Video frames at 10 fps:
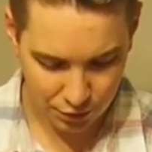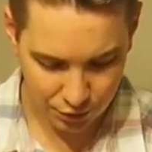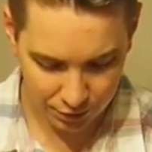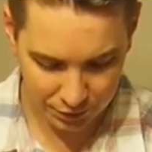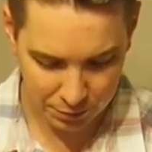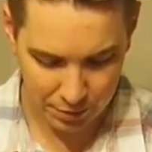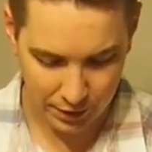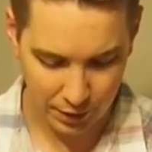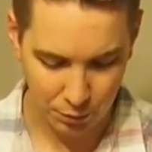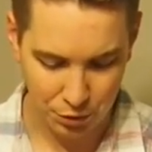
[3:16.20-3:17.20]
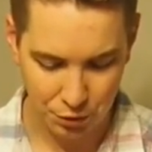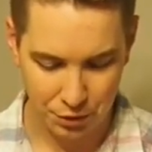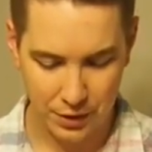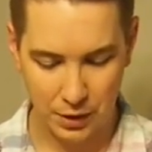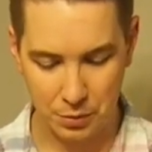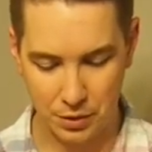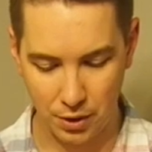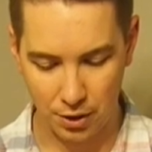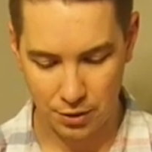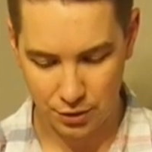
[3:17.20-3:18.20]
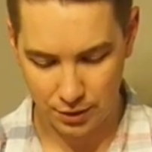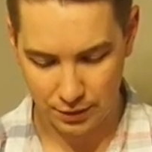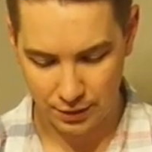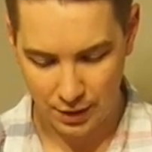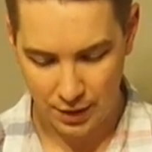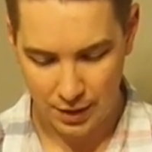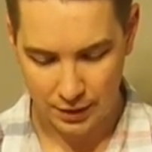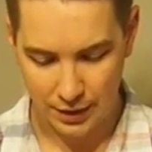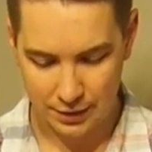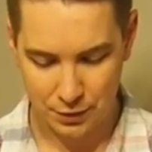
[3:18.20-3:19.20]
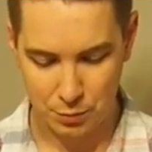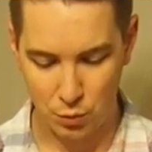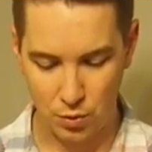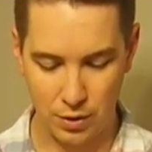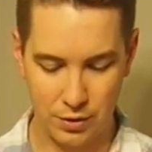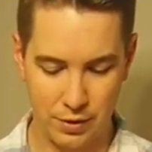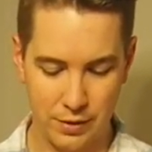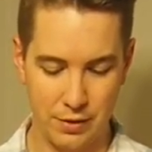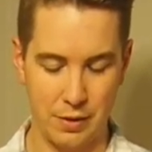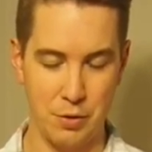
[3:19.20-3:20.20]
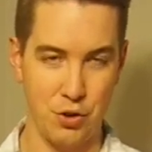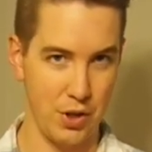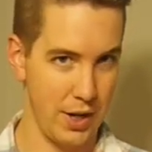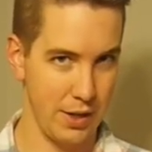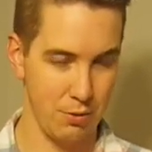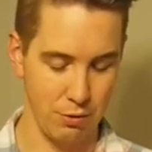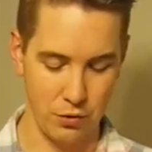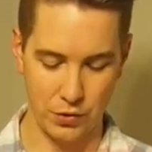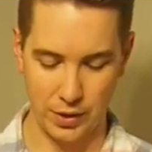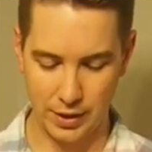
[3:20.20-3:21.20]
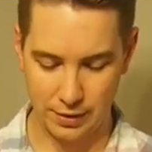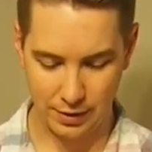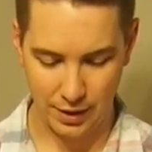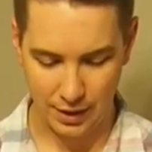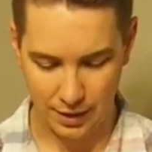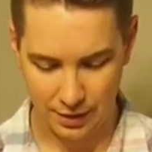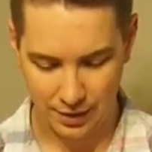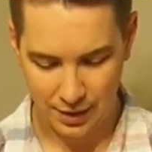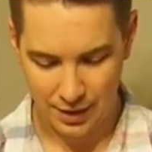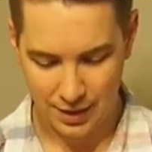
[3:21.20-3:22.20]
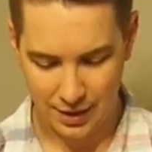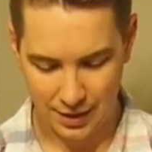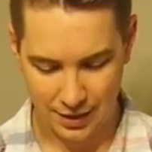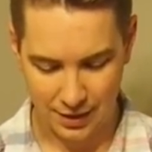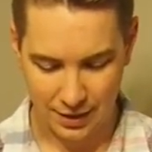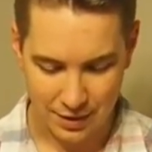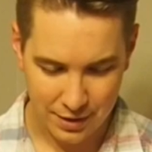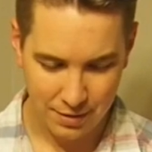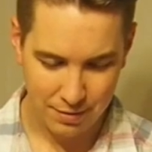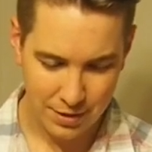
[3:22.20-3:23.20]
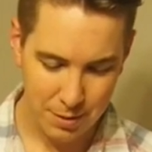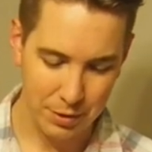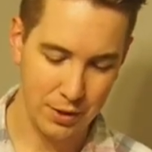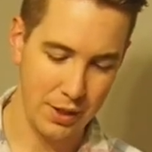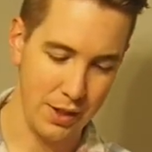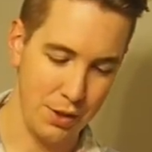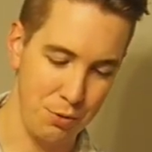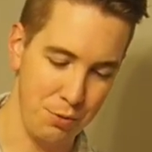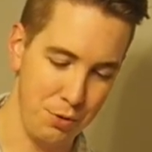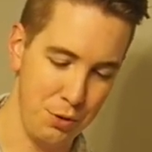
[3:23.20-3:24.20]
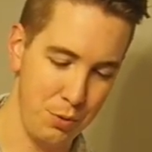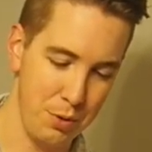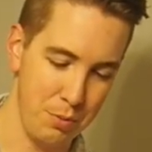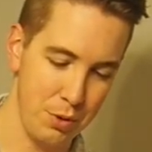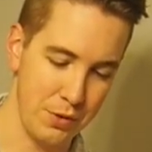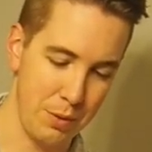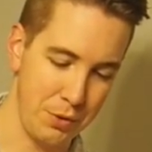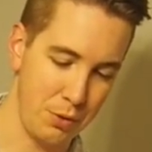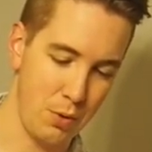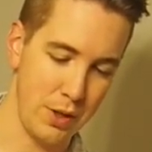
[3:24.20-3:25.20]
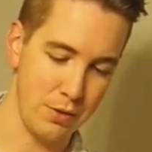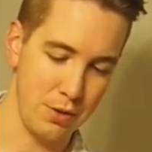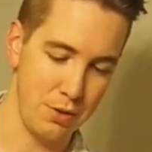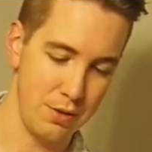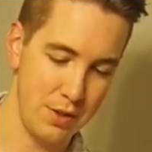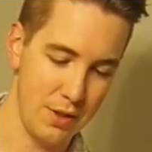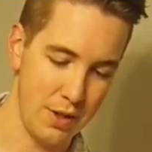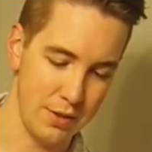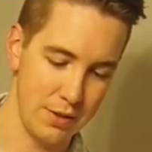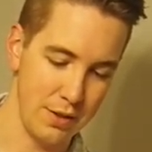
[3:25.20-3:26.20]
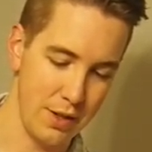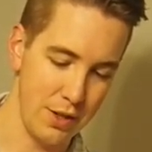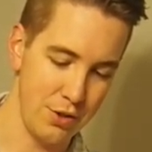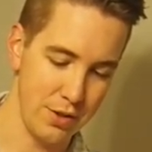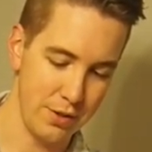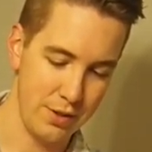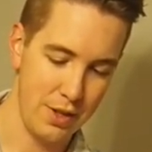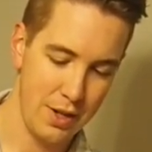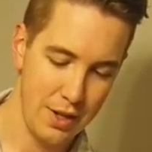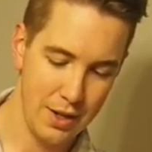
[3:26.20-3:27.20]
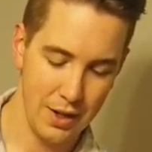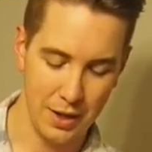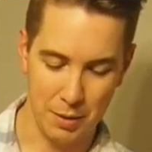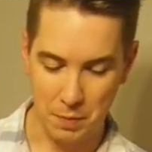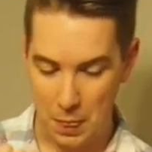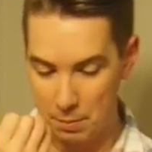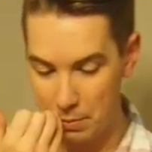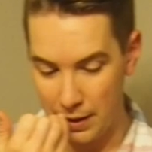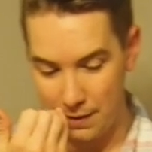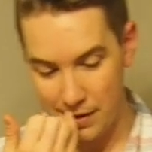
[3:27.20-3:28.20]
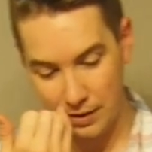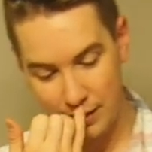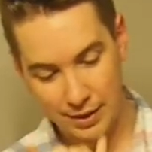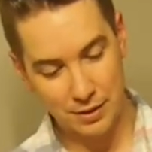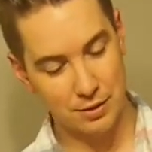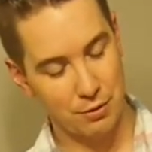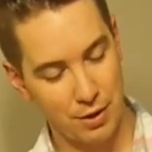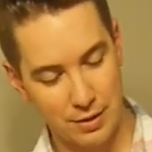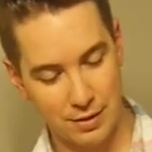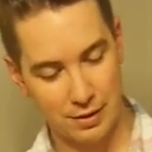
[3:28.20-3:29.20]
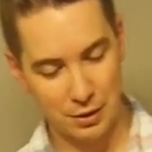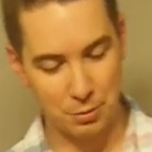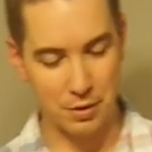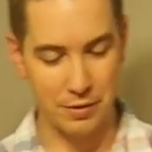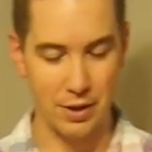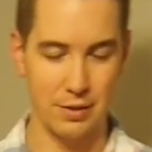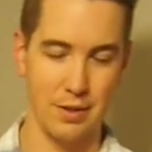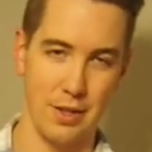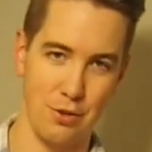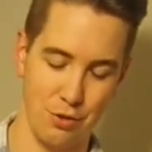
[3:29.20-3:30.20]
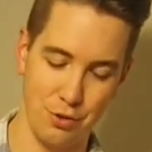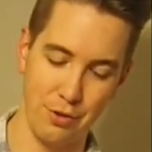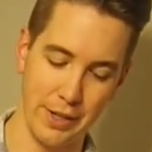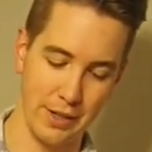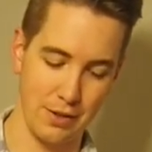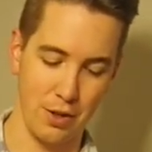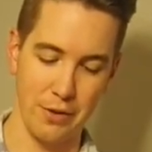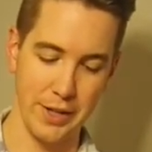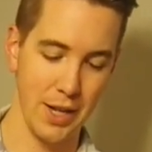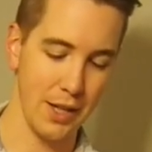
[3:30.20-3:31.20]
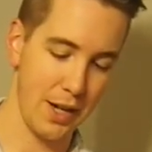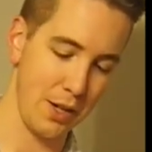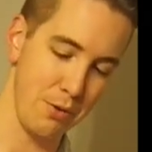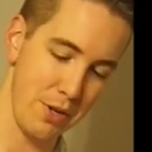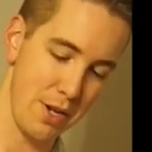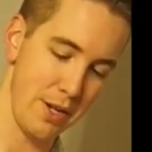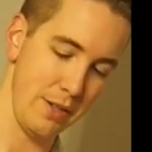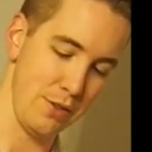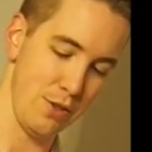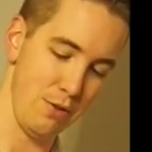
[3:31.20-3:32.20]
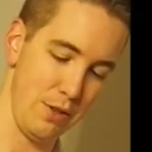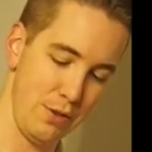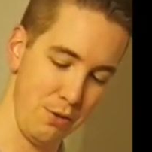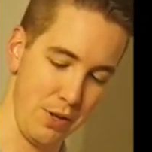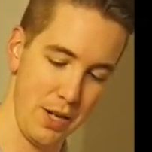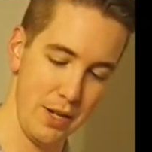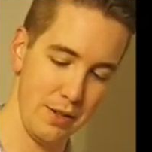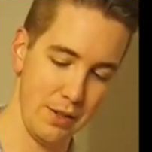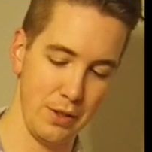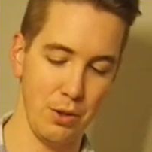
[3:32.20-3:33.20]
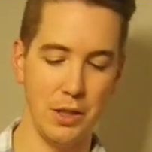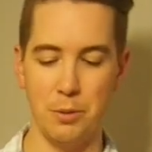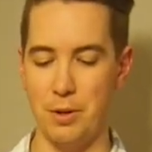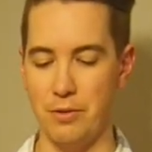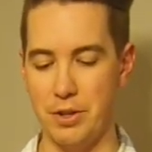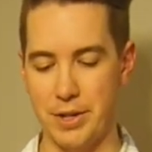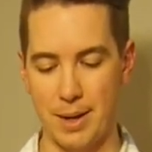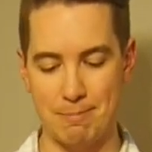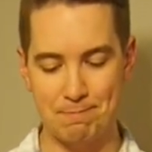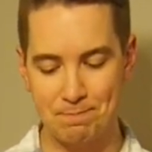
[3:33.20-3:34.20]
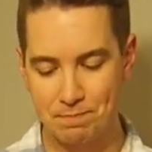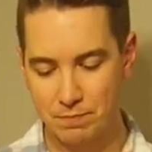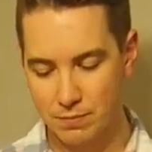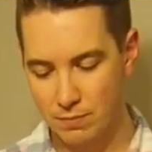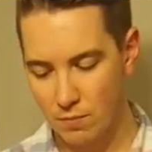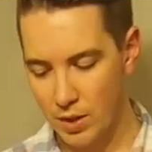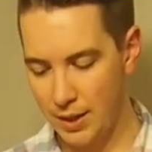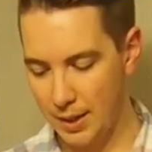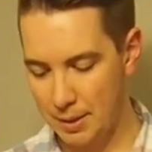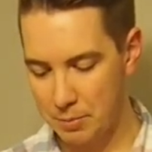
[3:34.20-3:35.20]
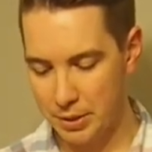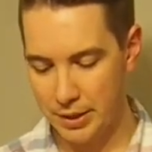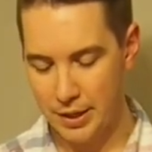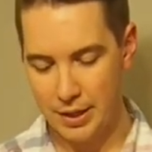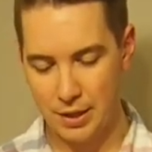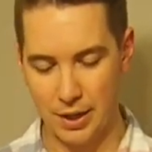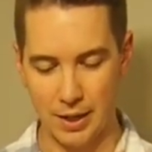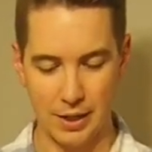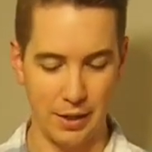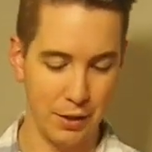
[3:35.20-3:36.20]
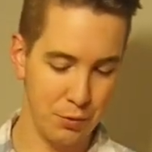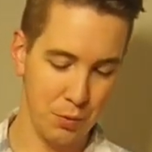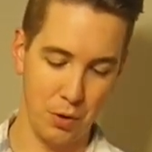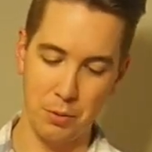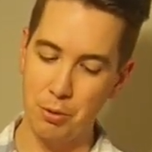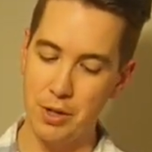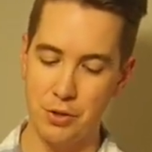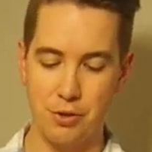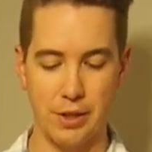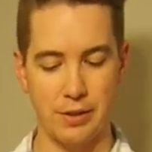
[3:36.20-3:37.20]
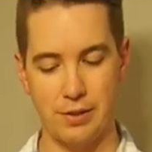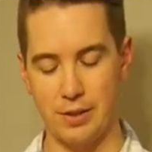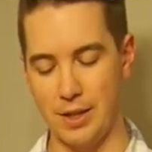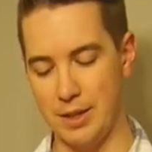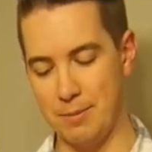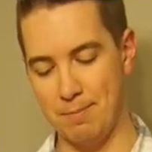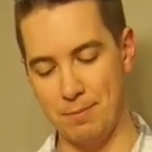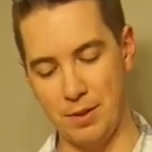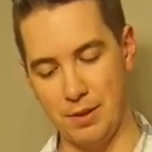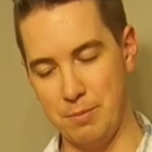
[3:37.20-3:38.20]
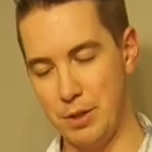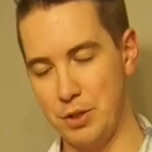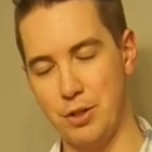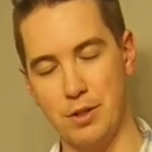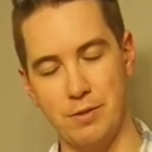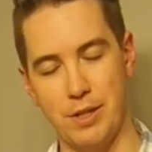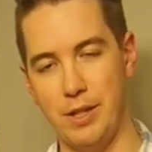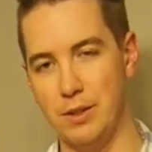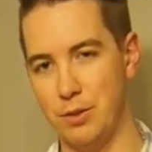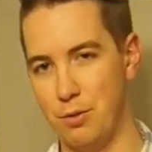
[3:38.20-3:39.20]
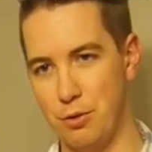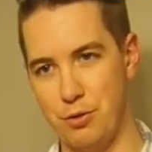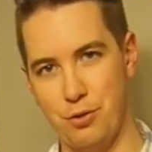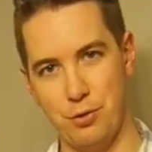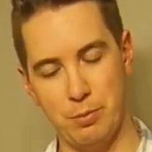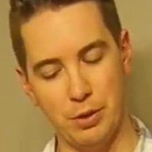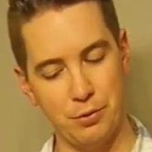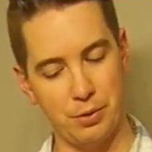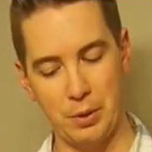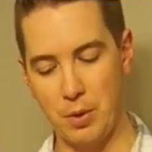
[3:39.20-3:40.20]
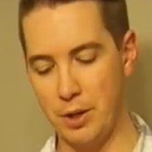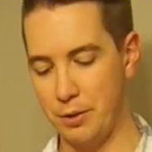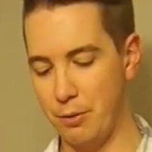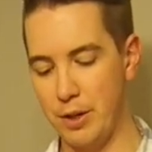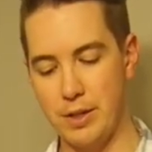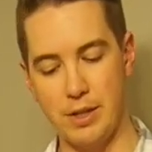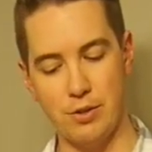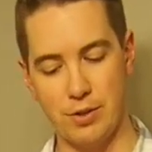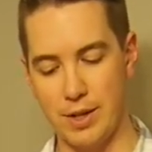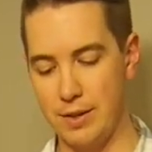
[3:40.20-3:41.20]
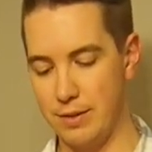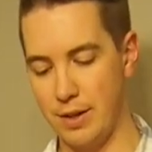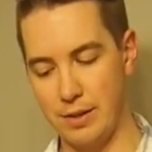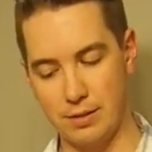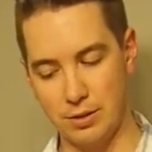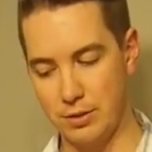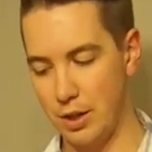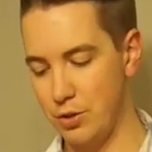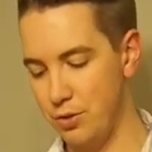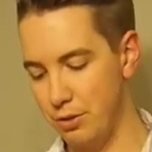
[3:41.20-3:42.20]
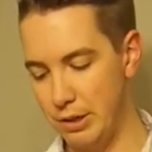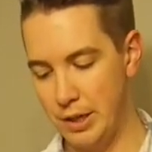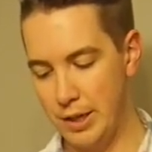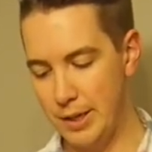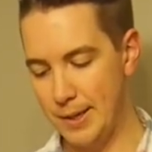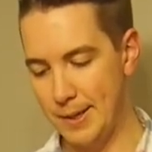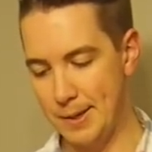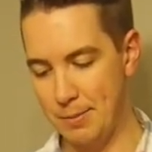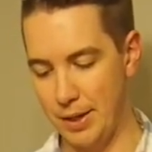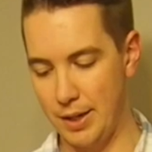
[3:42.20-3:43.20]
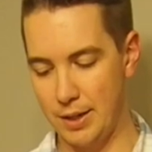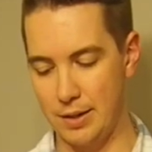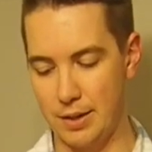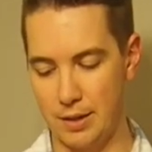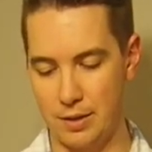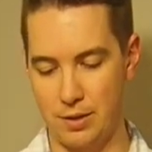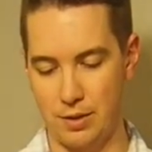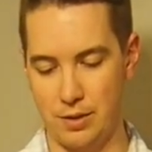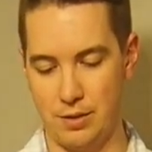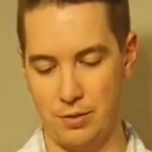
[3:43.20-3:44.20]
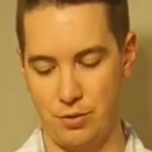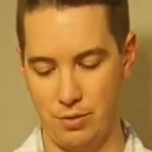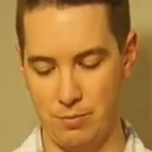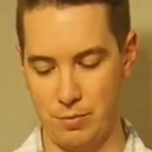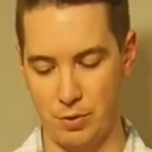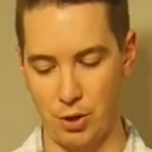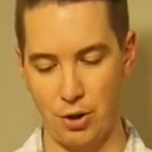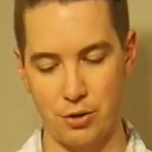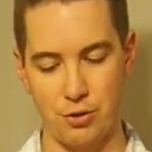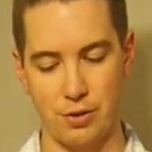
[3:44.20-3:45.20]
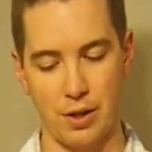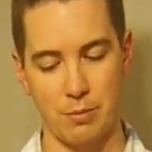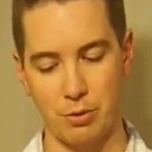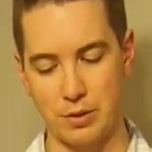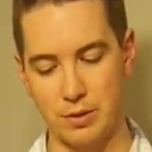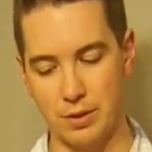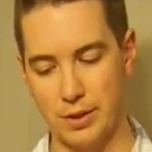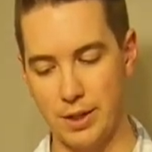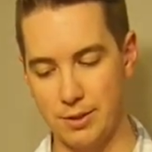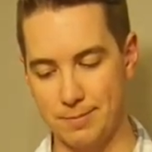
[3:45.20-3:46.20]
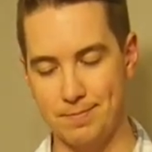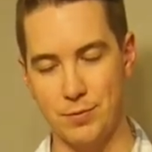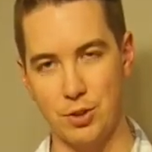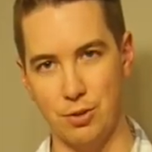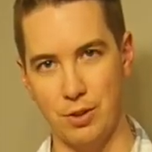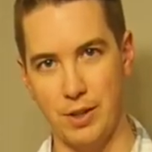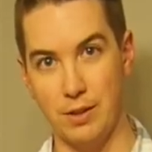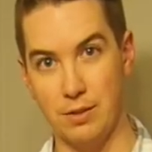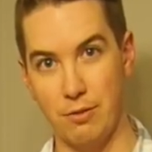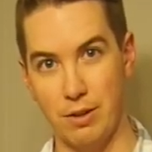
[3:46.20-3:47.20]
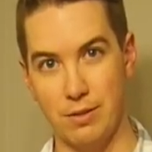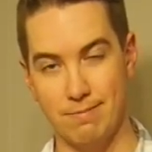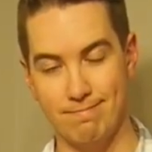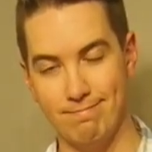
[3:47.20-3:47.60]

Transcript: Generally speaking, when you're dealing with garnishes, less is more. This is a giant orange slice, and uh, it, typically you, you wouldn't put something quite so ostentatious um, but the tequila sunrise is a little bit of an ostentatious drink. It's already got a lot going on, and so it's okay to go a little bit over the top. Um, but uh, it is one of the prettiest drinks. Um, the mixture of tequila and orange juice blends really well. The grenadine just adds a nice little touch to it, um, and uh, the garnish just kind of brings it all together. So tequila sunrise.